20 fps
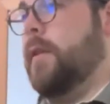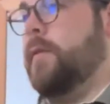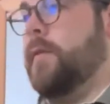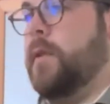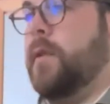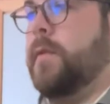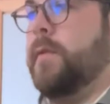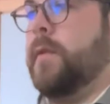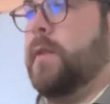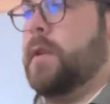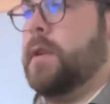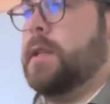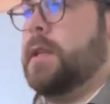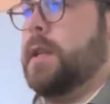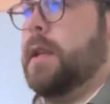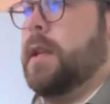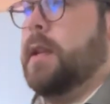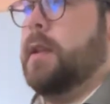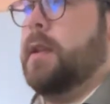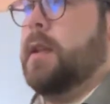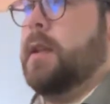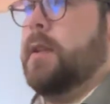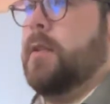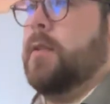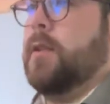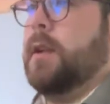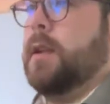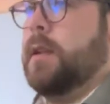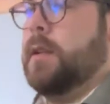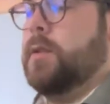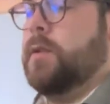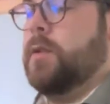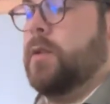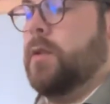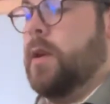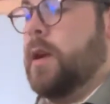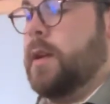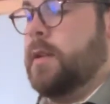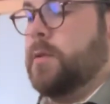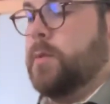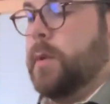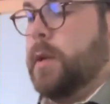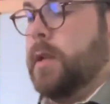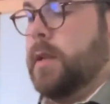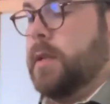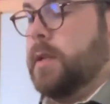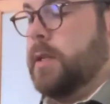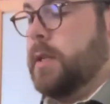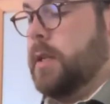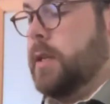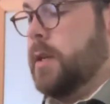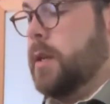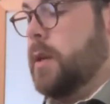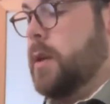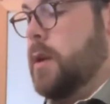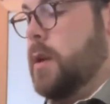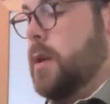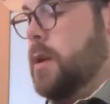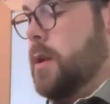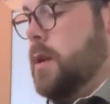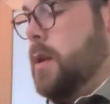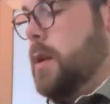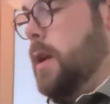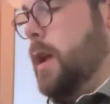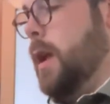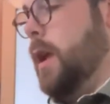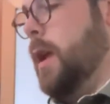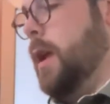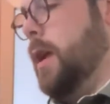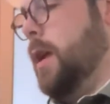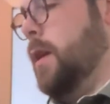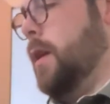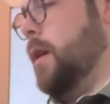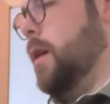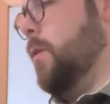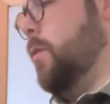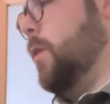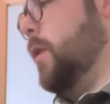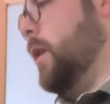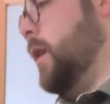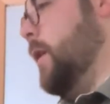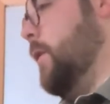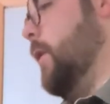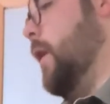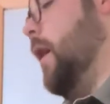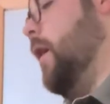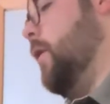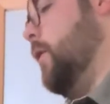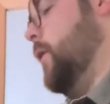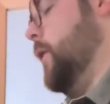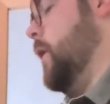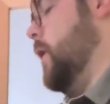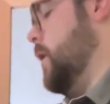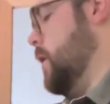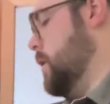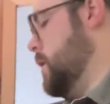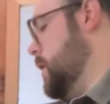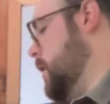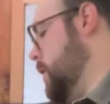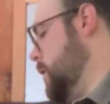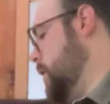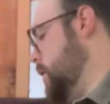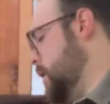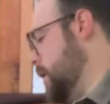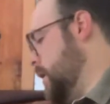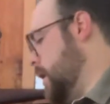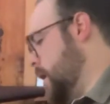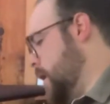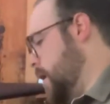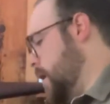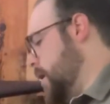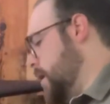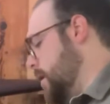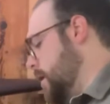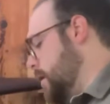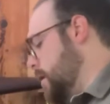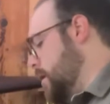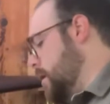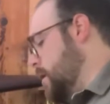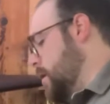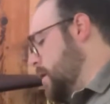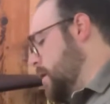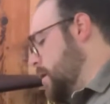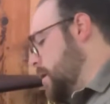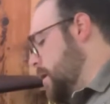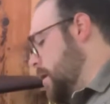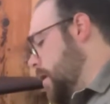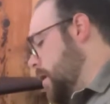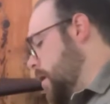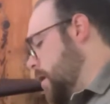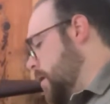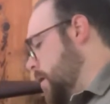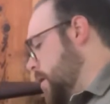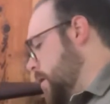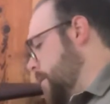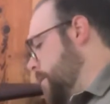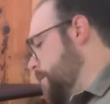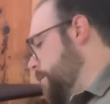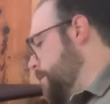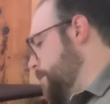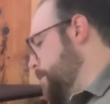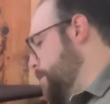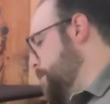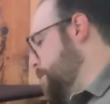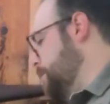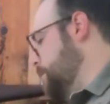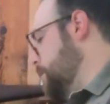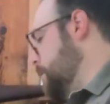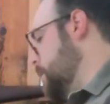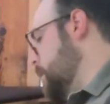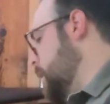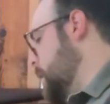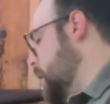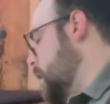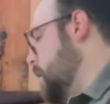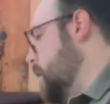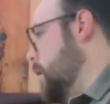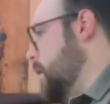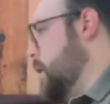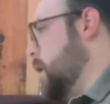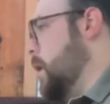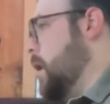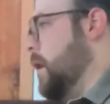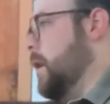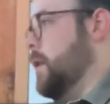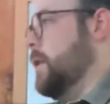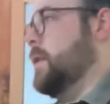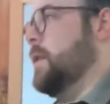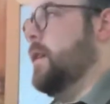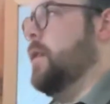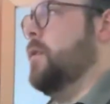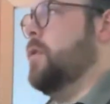University, getting ready to graduate this year, and I want to give a health talk to you today, kind of telling